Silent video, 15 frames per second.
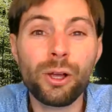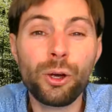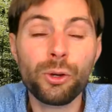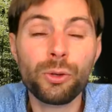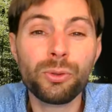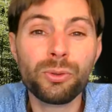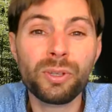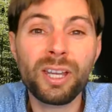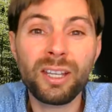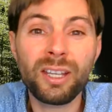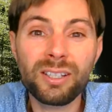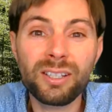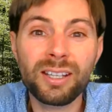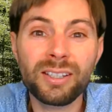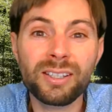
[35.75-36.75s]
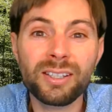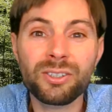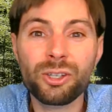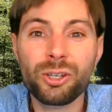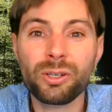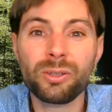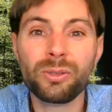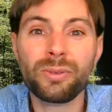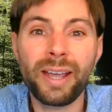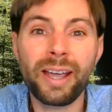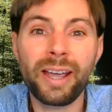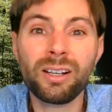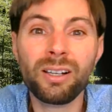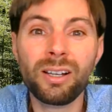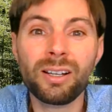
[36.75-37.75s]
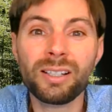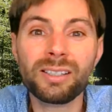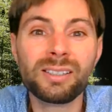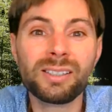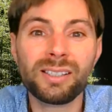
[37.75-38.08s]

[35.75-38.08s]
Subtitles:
who get together to analyse